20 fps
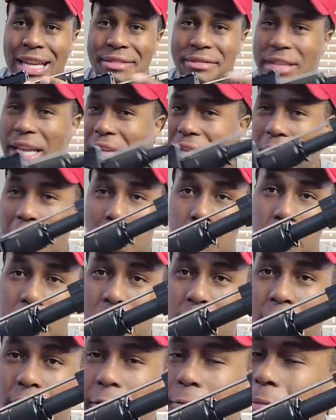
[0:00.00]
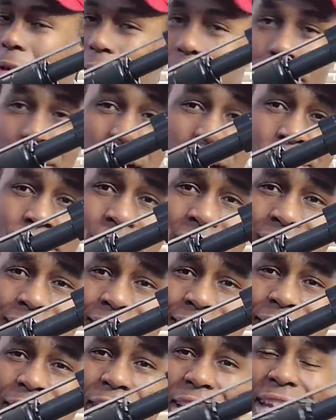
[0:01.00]
take that one off, put a
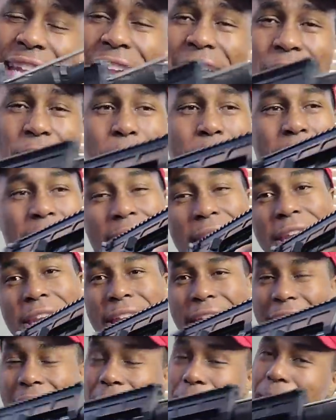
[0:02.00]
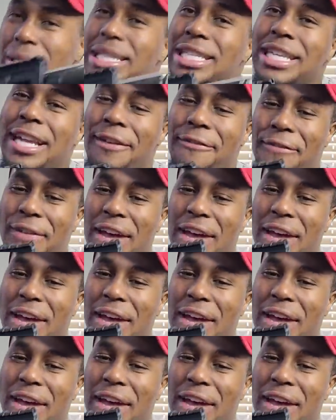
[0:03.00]
5.56 on it. Now you back in the game busting that